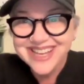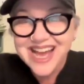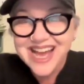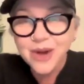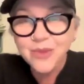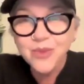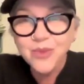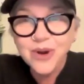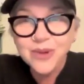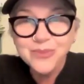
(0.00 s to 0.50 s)

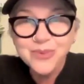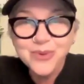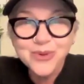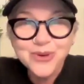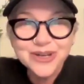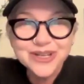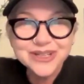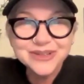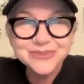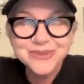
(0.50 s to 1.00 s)
At one
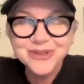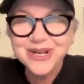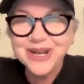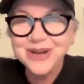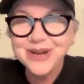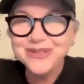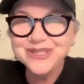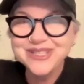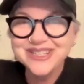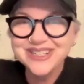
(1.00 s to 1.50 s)
point, when
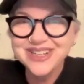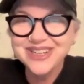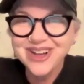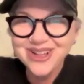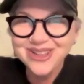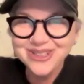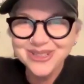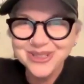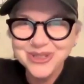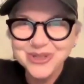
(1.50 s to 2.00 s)
I was in
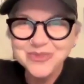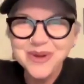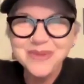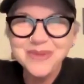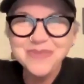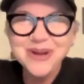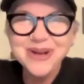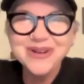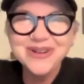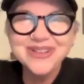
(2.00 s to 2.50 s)
college, my
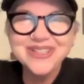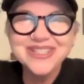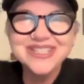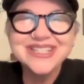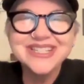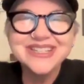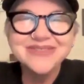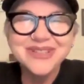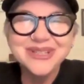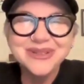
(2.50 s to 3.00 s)
parents
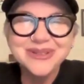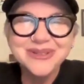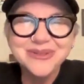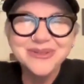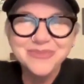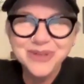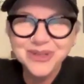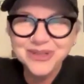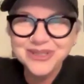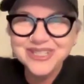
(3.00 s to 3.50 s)
even
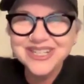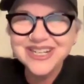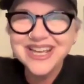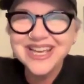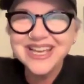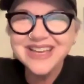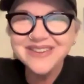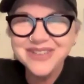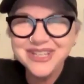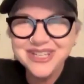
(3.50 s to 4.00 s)
built an
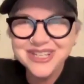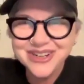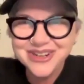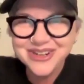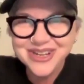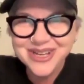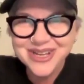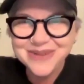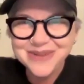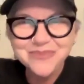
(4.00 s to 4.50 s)

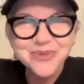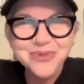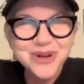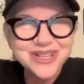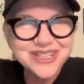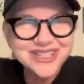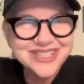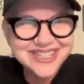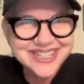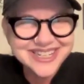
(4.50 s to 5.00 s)
aviary and
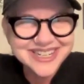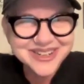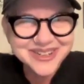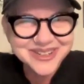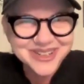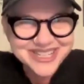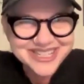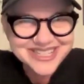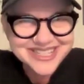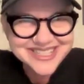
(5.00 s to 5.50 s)
bred
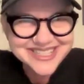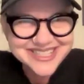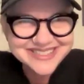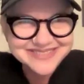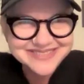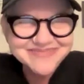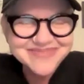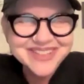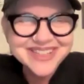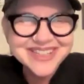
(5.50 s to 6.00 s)
canaries.
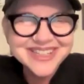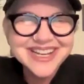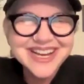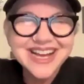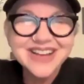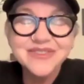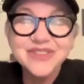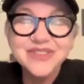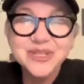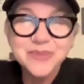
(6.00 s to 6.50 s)

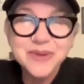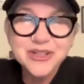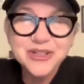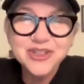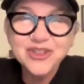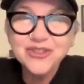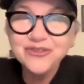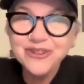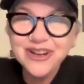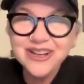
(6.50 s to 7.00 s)
I have a
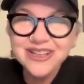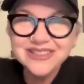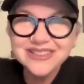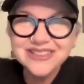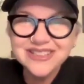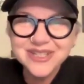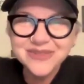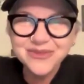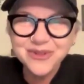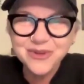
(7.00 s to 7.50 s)
special
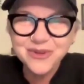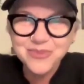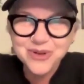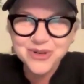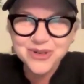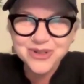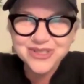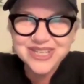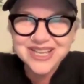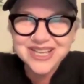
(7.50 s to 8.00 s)
fondness for
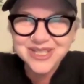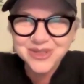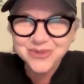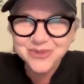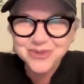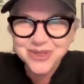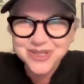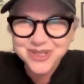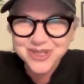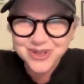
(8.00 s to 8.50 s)
birds as a
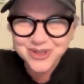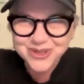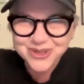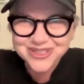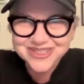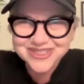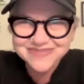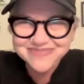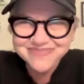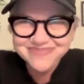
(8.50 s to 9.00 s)
result.